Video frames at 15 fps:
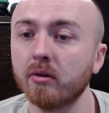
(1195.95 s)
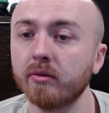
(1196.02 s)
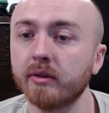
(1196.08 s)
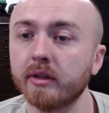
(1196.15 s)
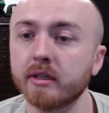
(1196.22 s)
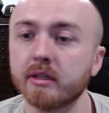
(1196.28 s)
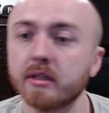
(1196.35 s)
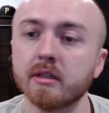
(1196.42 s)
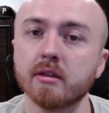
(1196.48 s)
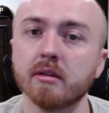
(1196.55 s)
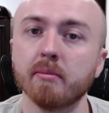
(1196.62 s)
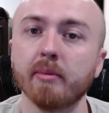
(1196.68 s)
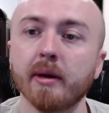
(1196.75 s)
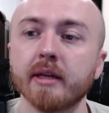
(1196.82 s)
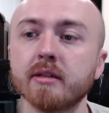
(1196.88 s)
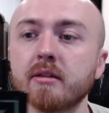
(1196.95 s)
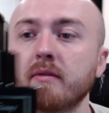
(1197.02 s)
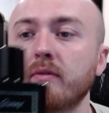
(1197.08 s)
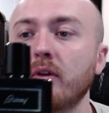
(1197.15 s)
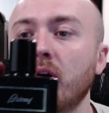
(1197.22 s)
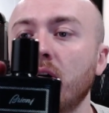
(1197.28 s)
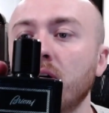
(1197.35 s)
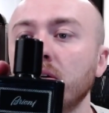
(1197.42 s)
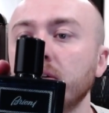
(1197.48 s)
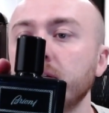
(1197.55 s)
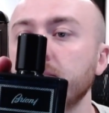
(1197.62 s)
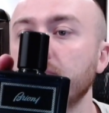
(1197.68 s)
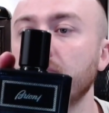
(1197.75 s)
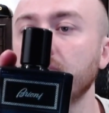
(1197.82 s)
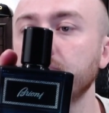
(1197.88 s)
This is the best of the haul in
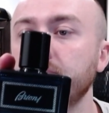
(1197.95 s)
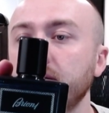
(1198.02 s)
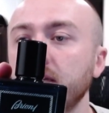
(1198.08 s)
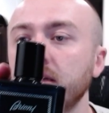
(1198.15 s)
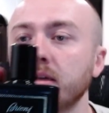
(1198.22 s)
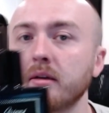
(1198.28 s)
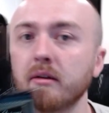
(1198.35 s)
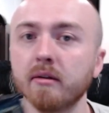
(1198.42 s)
my opinion.